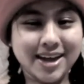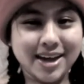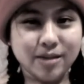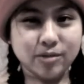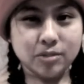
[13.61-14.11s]

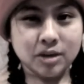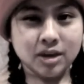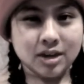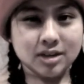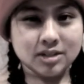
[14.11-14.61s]
I'm
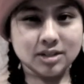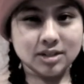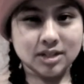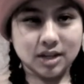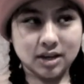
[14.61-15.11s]
remaking it
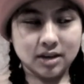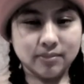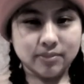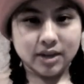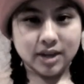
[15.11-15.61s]
today,
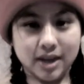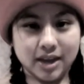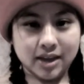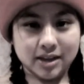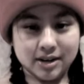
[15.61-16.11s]

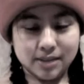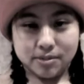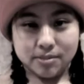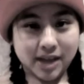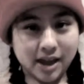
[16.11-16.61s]
and I
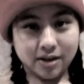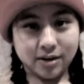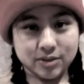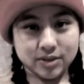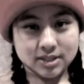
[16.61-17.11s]
put my hat
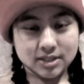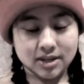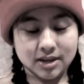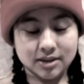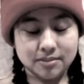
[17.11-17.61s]
on this
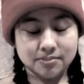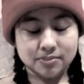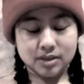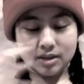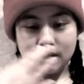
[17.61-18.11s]
time.
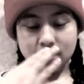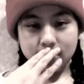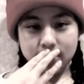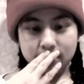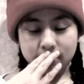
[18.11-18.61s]

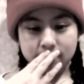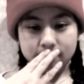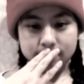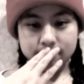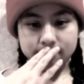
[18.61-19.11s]
And
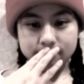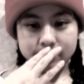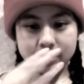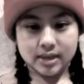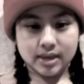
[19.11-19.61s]

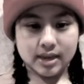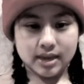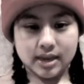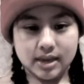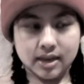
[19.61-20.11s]

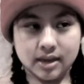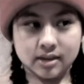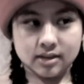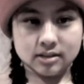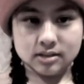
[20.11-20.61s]

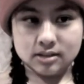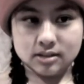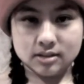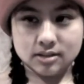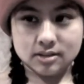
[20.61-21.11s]

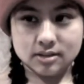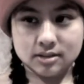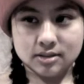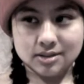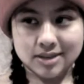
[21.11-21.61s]

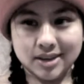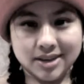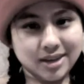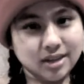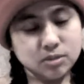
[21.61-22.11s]

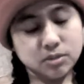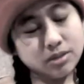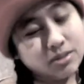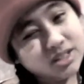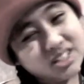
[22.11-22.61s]
yeah, that's
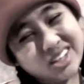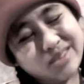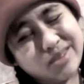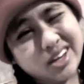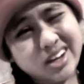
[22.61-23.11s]
pretty much it.
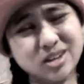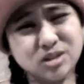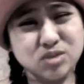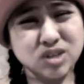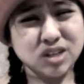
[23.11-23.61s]
My eyes are
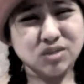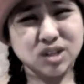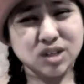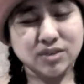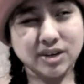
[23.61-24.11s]
really,
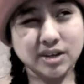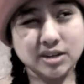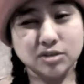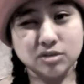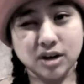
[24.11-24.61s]
really red and
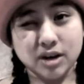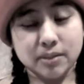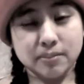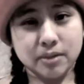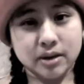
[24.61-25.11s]
dry,
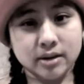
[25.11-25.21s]
but